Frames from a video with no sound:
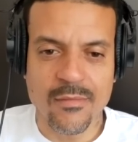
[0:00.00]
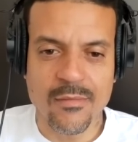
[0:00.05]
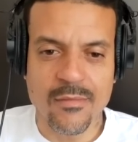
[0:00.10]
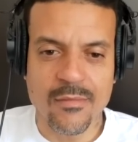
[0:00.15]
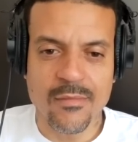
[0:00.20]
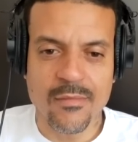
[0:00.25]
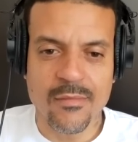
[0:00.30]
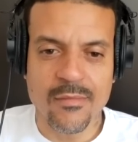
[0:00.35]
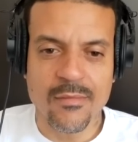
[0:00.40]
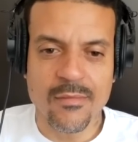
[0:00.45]

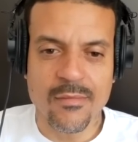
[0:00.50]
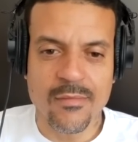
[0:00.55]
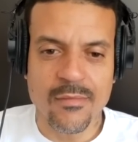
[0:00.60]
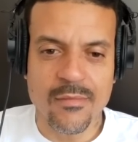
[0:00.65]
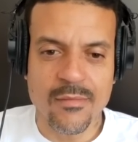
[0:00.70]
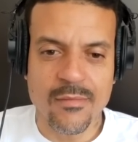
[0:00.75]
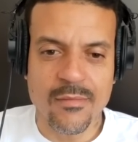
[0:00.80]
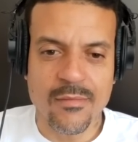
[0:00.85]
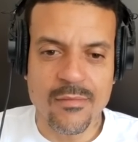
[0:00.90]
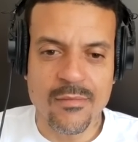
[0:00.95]

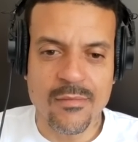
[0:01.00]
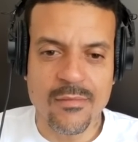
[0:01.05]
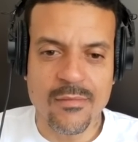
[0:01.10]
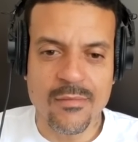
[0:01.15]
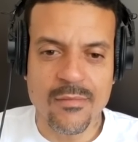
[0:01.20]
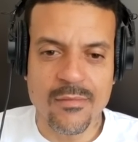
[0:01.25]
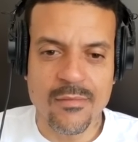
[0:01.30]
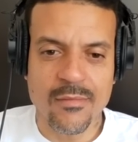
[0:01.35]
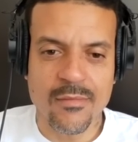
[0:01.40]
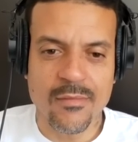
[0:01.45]

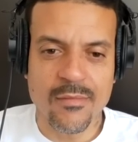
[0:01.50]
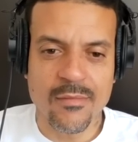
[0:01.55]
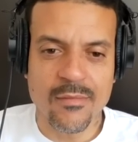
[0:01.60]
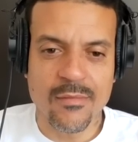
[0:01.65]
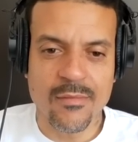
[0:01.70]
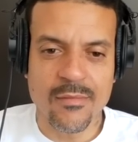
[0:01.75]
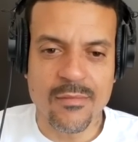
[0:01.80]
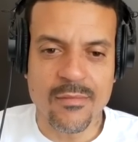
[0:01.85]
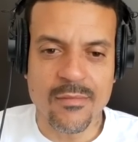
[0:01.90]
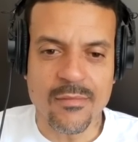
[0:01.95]

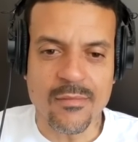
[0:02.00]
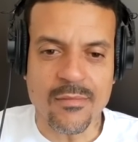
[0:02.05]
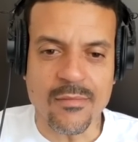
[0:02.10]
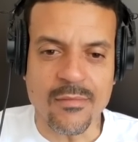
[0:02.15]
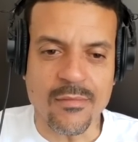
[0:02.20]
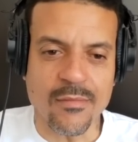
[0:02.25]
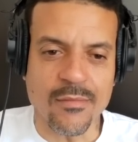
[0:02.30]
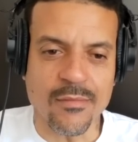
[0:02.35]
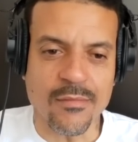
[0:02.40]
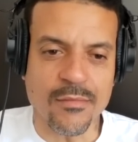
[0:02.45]

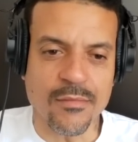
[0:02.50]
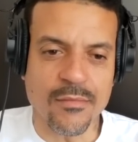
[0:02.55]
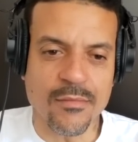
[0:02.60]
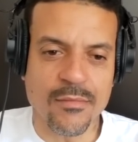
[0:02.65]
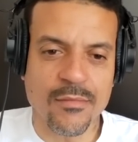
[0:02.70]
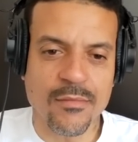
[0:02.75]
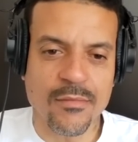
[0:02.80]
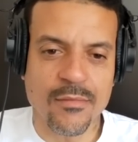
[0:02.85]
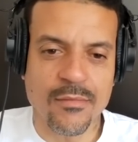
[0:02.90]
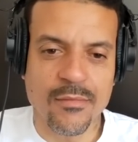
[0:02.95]

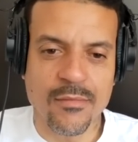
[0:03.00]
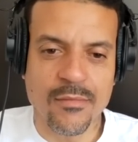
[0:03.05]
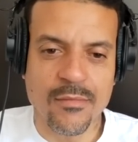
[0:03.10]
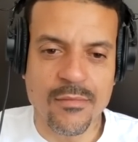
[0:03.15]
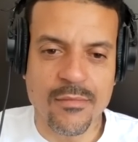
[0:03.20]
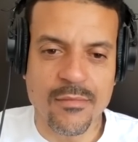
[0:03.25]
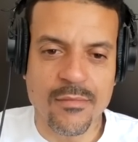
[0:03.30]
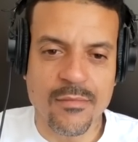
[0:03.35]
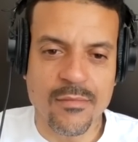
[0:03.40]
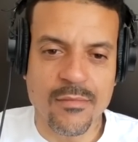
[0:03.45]

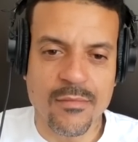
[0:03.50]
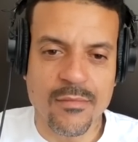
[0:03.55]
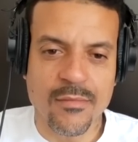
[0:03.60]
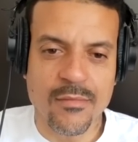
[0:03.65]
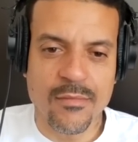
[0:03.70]
No words are spoken by the person on screen.